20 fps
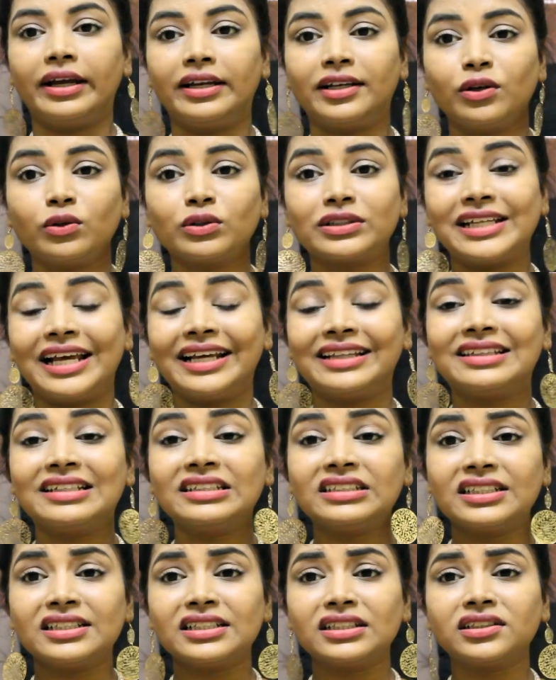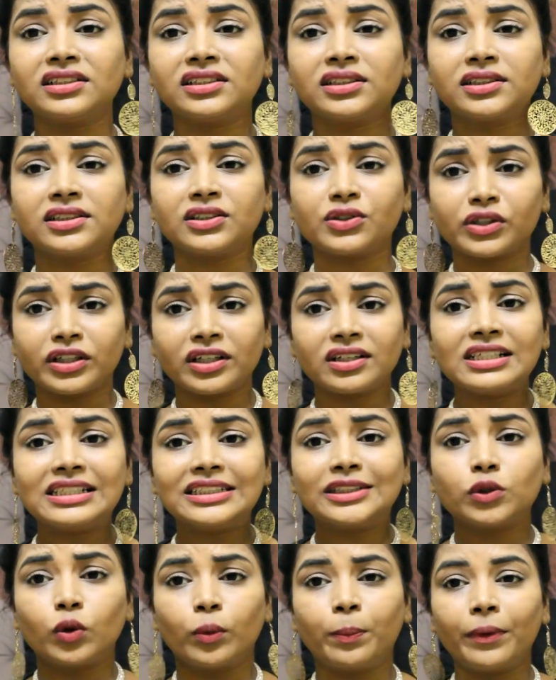It looks like this. It is really
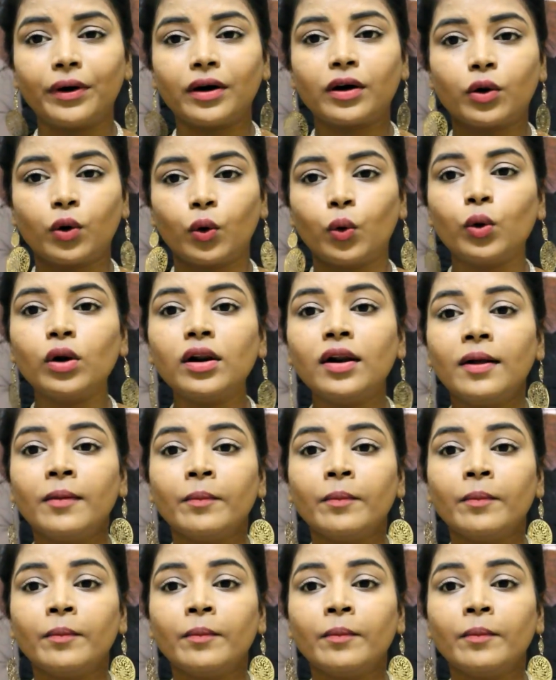super cool.